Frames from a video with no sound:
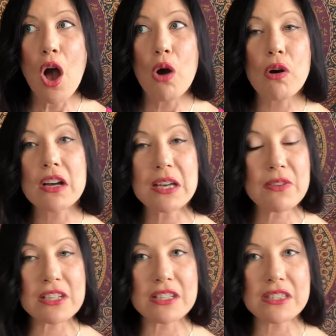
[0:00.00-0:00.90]
or
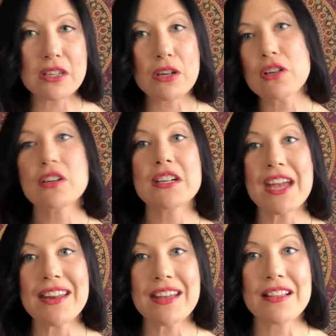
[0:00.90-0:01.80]
even just you're
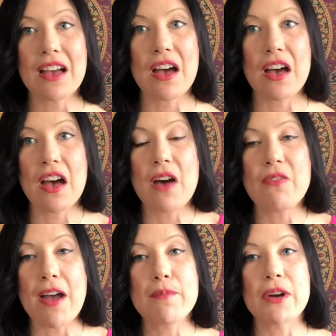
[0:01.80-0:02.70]
creating a
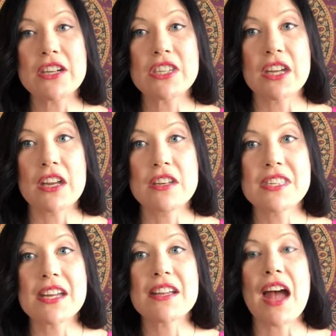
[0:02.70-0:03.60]
vibration
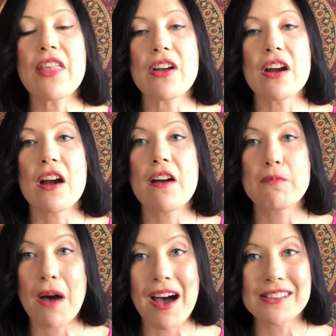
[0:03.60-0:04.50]
together
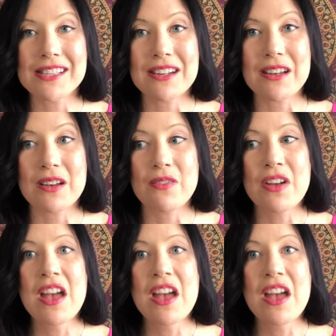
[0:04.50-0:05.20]
of positive